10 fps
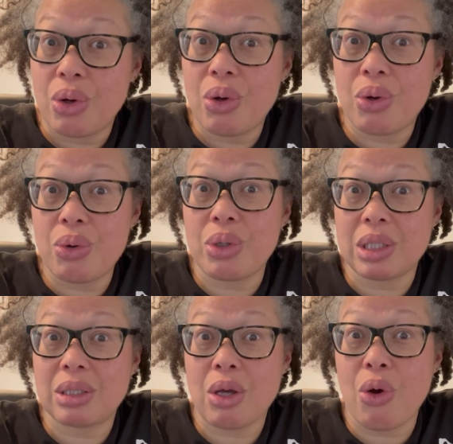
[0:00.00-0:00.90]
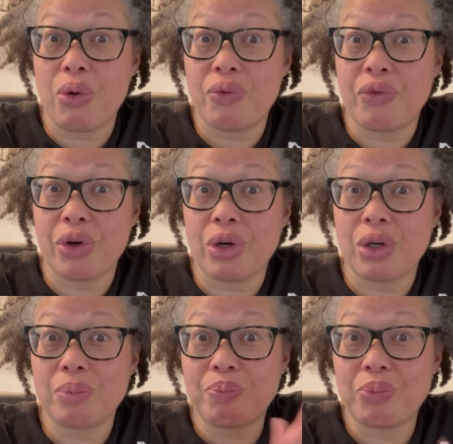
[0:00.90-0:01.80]
who is code
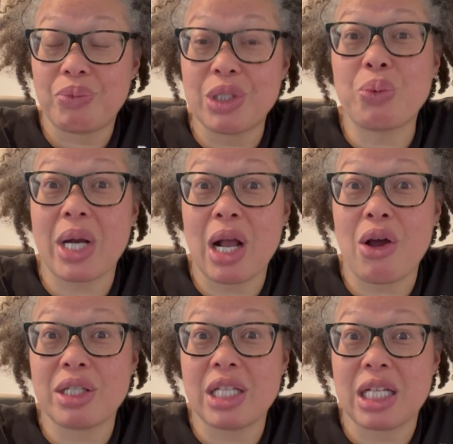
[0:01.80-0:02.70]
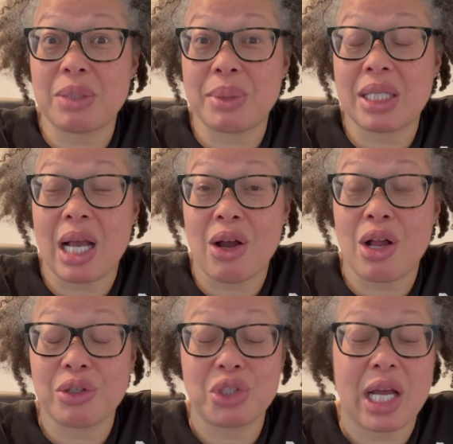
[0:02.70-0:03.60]
for, is what I call ChatGPT. I
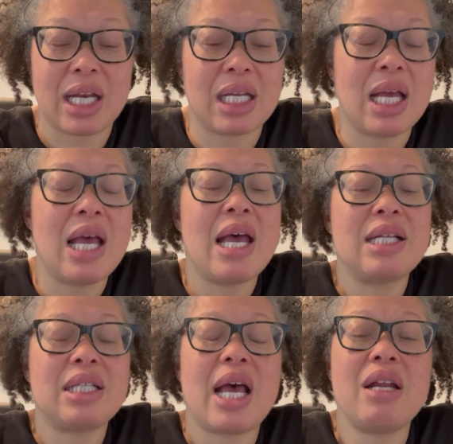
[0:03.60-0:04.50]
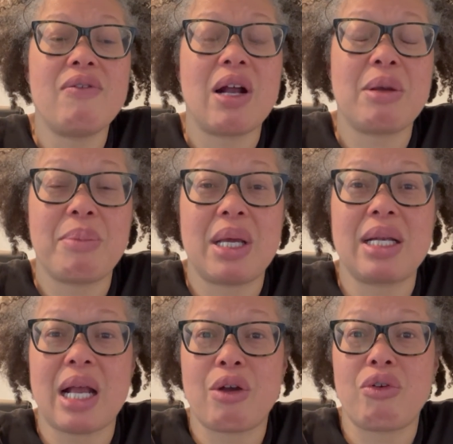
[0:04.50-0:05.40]
call her Chatty. Chatty recommend
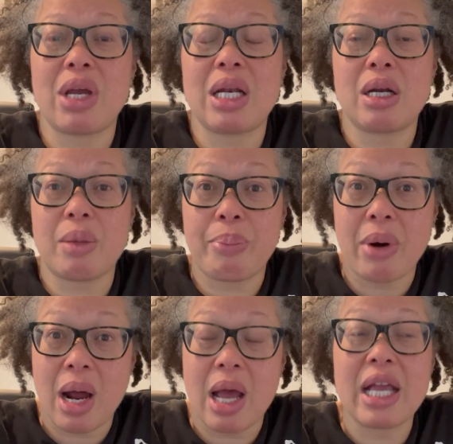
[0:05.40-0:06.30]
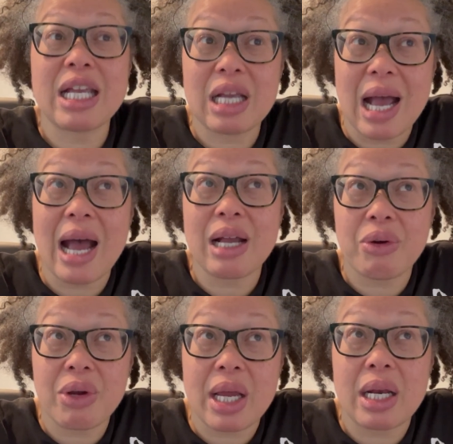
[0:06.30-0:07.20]
I create a
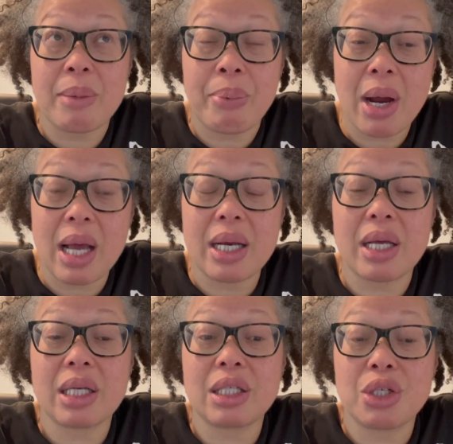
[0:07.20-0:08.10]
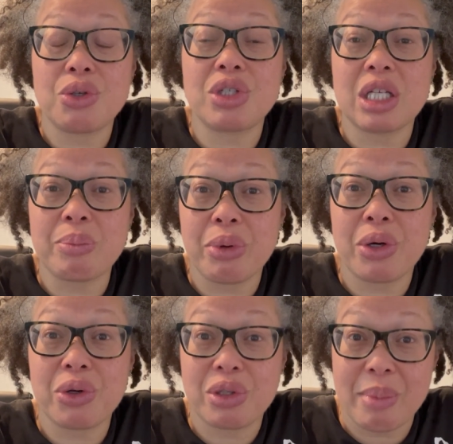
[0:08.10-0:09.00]
product using print
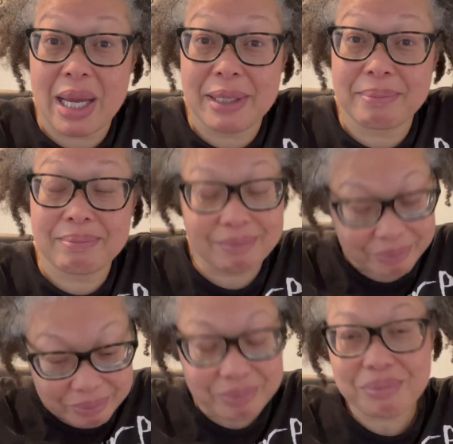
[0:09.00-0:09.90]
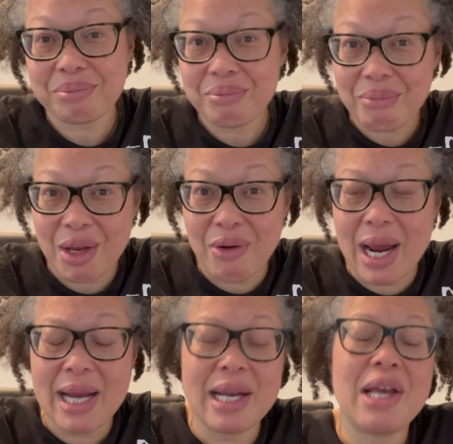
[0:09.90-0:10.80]
on demand,
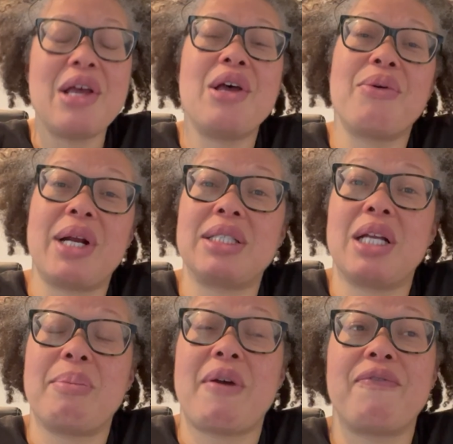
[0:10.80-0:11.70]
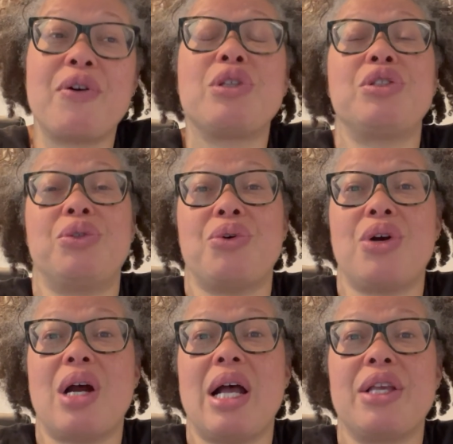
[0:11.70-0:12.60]
right? When I set up my first
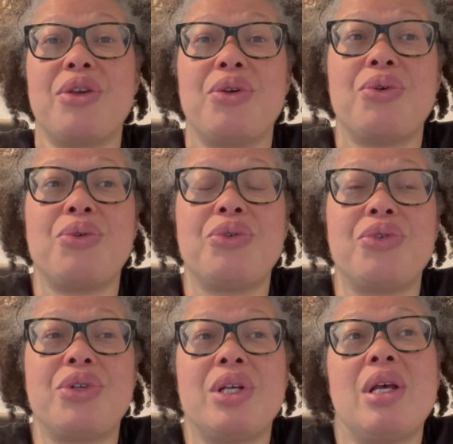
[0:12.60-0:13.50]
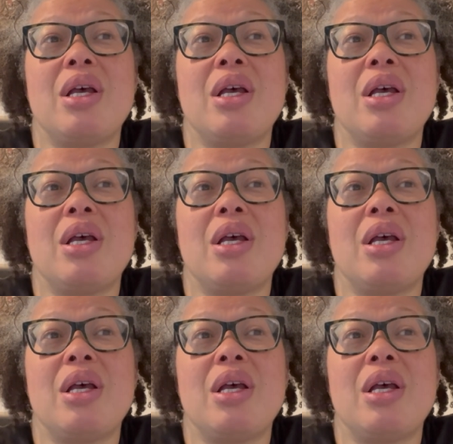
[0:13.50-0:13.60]
store, I used